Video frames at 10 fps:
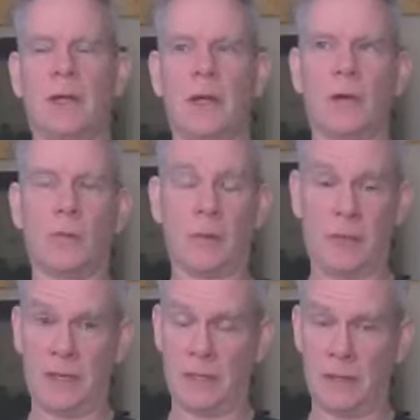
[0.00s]

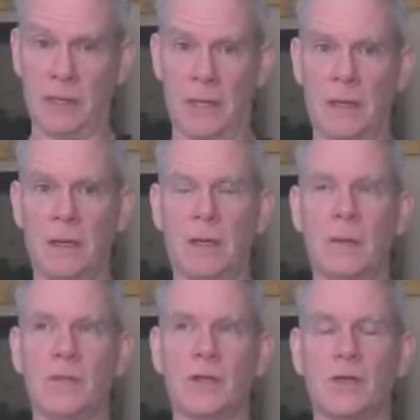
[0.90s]
repeatedly
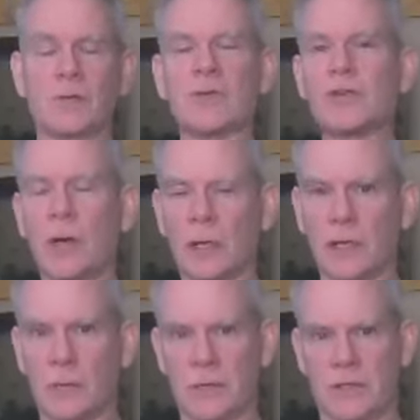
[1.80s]
because we're
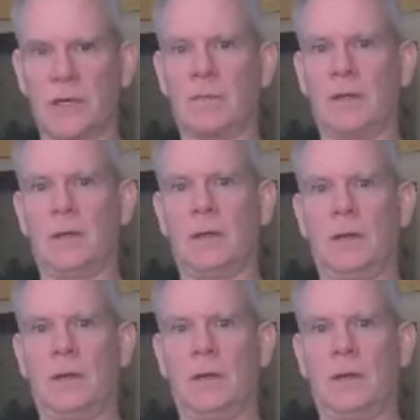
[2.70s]
struggling with something.